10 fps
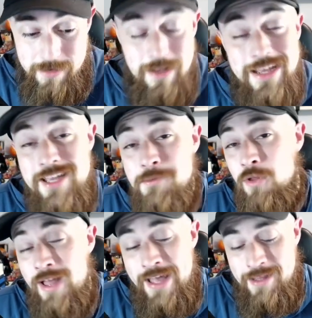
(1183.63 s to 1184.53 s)
I am
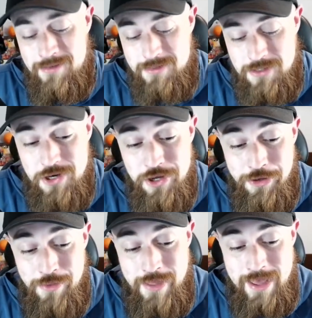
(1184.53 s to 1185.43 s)
glad to
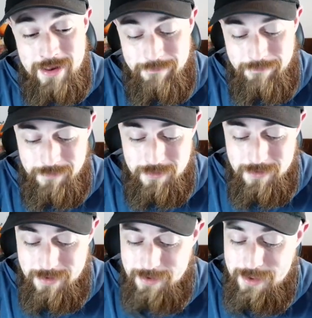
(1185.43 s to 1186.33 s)
know that
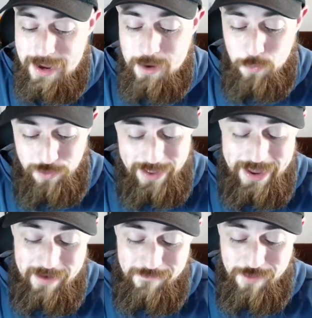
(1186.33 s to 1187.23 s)
I will
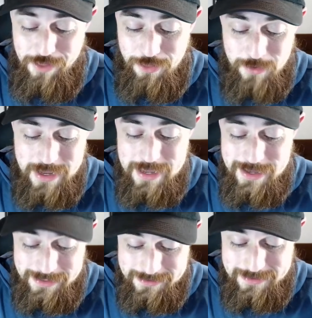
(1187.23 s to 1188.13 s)
have 3
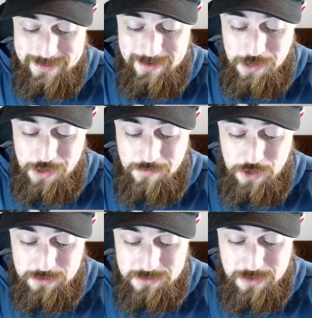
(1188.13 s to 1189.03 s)
hits of
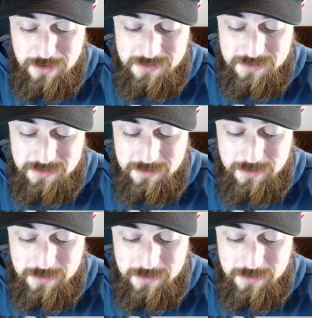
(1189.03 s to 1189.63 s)
alt arts.